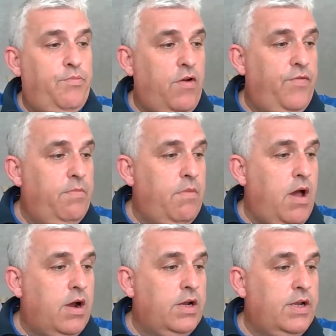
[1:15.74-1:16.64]
profit
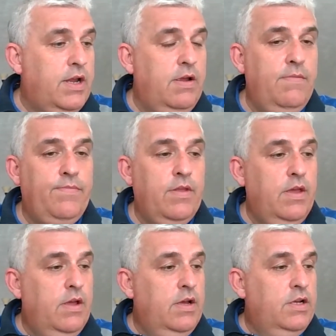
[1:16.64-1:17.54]
marketing,
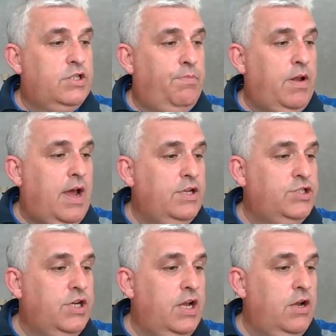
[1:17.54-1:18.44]
supply
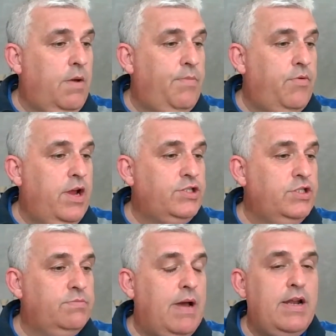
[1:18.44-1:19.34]
chain and
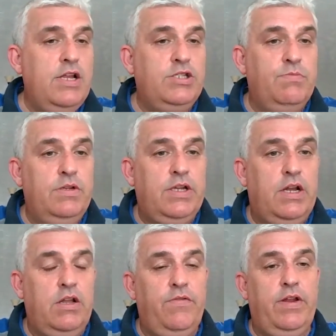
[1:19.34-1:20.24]
operations management,
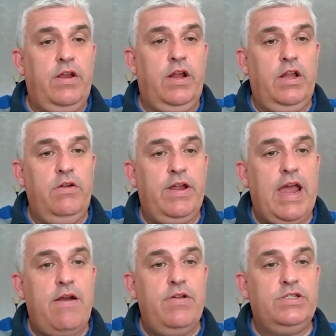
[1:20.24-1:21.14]
including, including
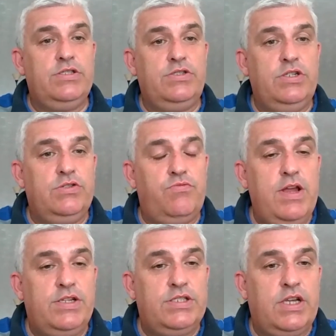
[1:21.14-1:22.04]
areas such as
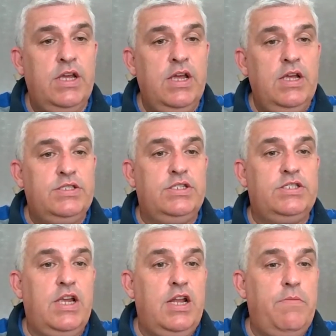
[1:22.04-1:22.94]
risk,
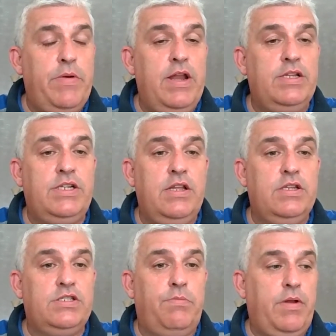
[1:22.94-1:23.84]
sustainability in the
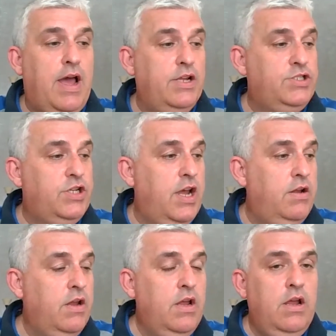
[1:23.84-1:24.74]
supply
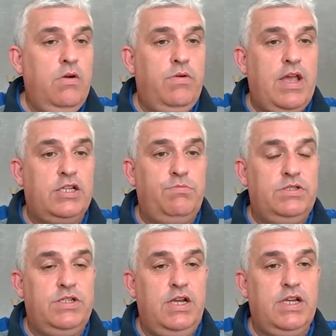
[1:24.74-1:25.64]
chain, with
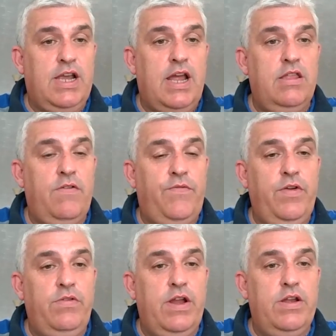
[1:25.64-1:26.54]
expertise again in the
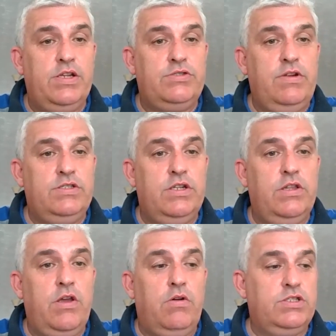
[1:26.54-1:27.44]
food industries and
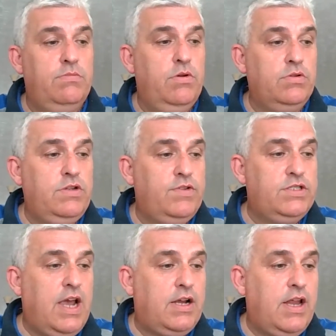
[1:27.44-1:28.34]
the automotive
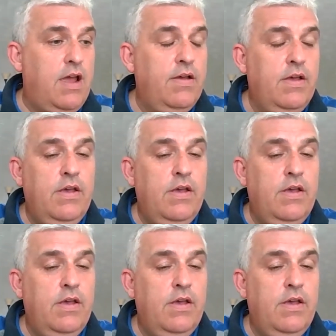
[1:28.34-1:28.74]
sector,